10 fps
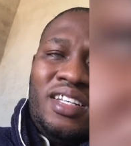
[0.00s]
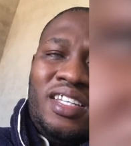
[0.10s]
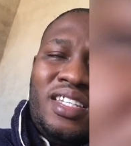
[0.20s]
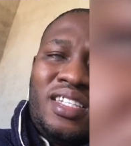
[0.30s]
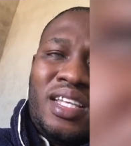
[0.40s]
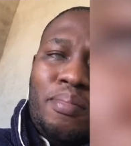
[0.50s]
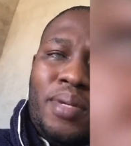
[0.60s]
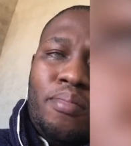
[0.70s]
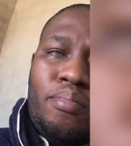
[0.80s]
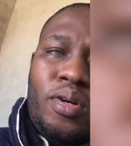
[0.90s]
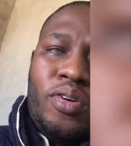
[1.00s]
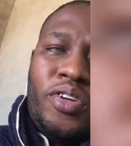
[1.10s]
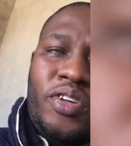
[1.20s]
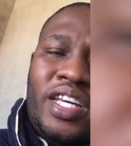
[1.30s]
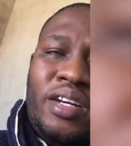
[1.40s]
It's a stumbling block.
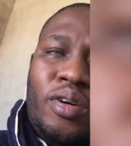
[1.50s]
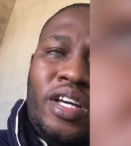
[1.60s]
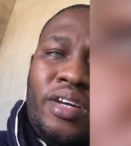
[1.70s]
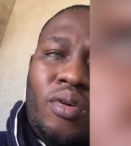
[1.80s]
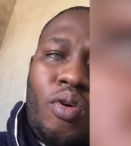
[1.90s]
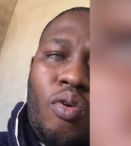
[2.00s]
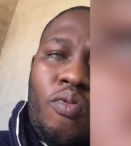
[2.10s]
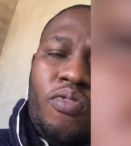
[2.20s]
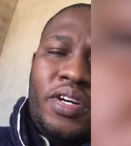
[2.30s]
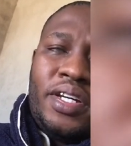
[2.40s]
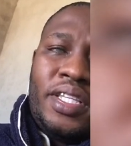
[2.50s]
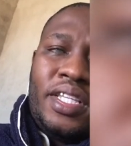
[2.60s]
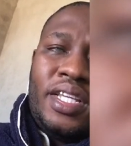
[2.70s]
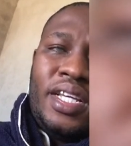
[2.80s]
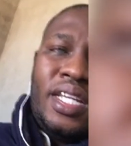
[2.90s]
You can get over
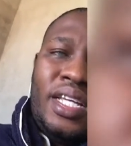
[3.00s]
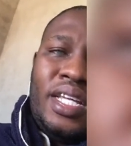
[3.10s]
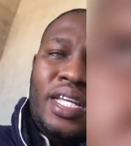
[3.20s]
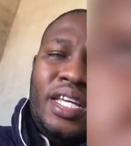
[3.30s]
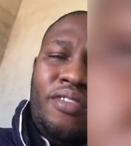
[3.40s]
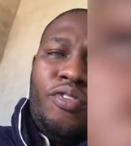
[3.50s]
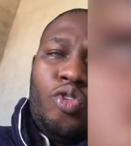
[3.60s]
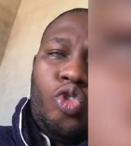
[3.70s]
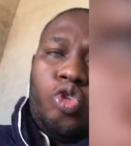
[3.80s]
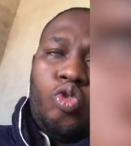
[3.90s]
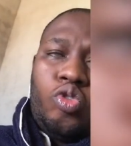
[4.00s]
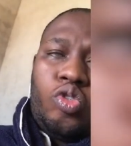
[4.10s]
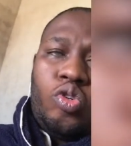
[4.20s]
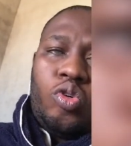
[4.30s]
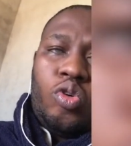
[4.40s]
it if you choose to